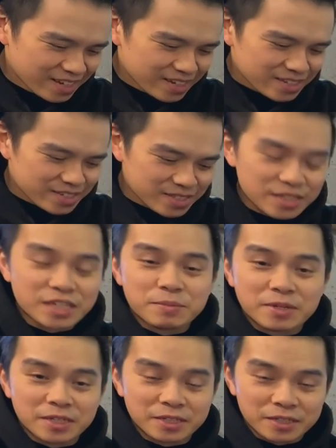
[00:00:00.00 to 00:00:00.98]
C
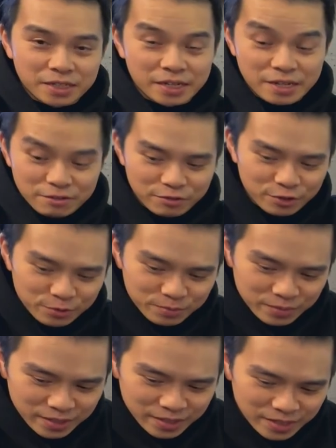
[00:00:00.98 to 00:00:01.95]
being clear film,
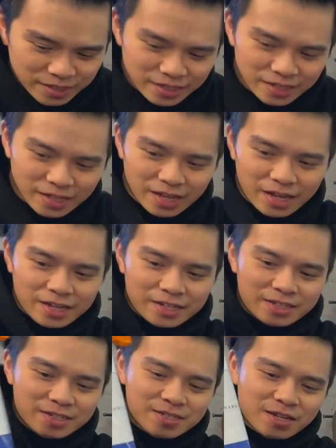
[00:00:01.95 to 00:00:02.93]

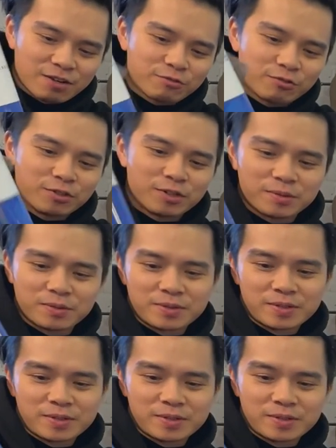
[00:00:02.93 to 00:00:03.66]
and this other one